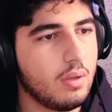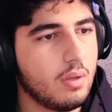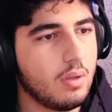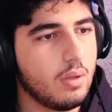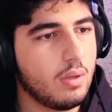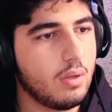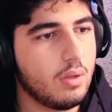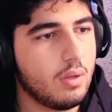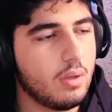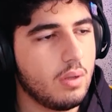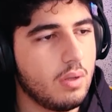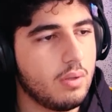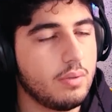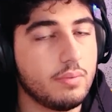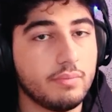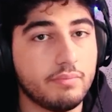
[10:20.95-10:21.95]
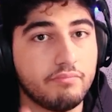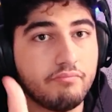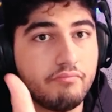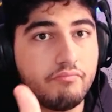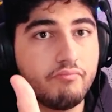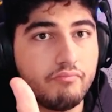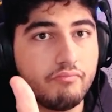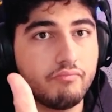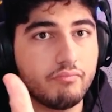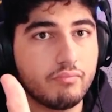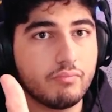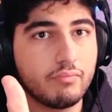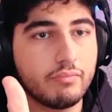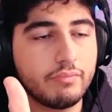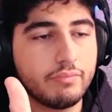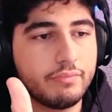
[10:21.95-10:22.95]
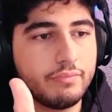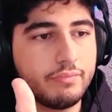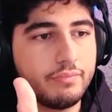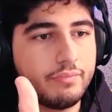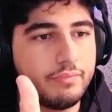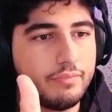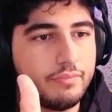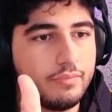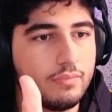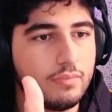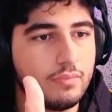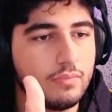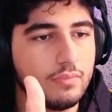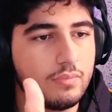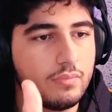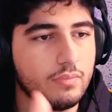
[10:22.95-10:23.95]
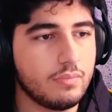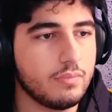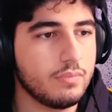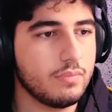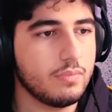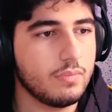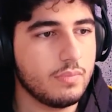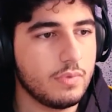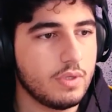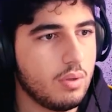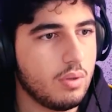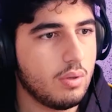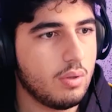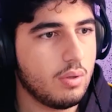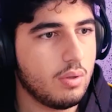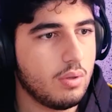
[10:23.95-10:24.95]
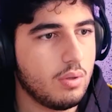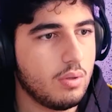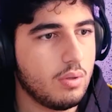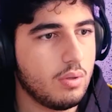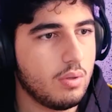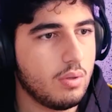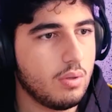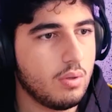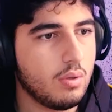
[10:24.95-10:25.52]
Nothing is said.